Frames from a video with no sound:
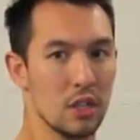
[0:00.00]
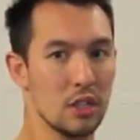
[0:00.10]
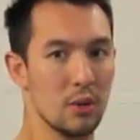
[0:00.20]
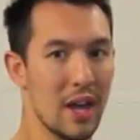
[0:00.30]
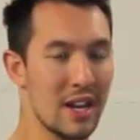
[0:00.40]

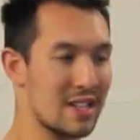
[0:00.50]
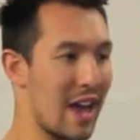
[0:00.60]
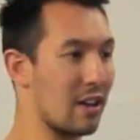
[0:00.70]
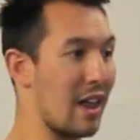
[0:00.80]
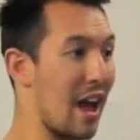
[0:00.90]
you would
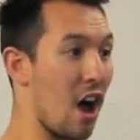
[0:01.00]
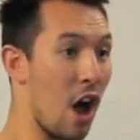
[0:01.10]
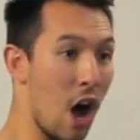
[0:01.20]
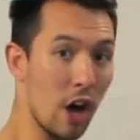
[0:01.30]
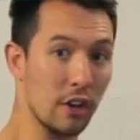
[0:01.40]
exhale
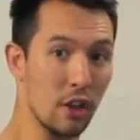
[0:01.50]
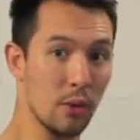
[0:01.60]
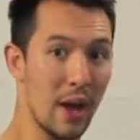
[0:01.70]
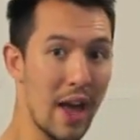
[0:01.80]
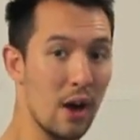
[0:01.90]
hard on the
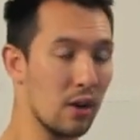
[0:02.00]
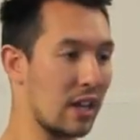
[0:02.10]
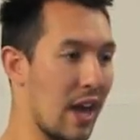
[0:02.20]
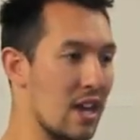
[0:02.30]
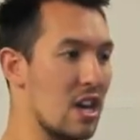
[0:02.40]
way out,
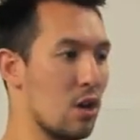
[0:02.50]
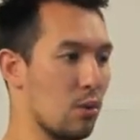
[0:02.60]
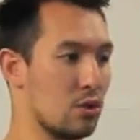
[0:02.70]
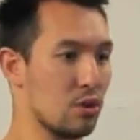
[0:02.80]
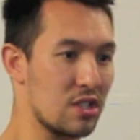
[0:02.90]
okay,
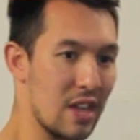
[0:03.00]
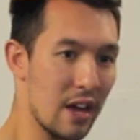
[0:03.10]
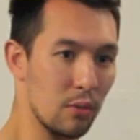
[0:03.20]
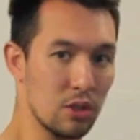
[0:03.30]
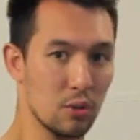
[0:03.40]
which
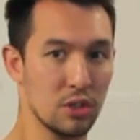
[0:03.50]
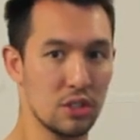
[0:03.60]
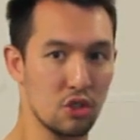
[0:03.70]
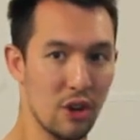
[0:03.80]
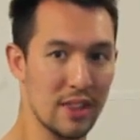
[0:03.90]

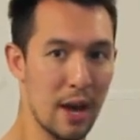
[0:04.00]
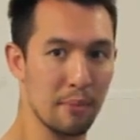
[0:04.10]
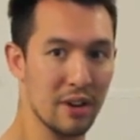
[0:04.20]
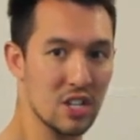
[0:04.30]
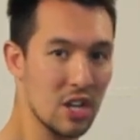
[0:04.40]
would create that
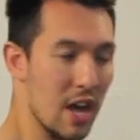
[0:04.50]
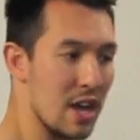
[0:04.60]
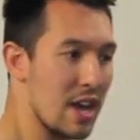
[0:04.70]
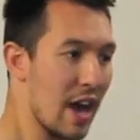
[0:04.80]
pressure,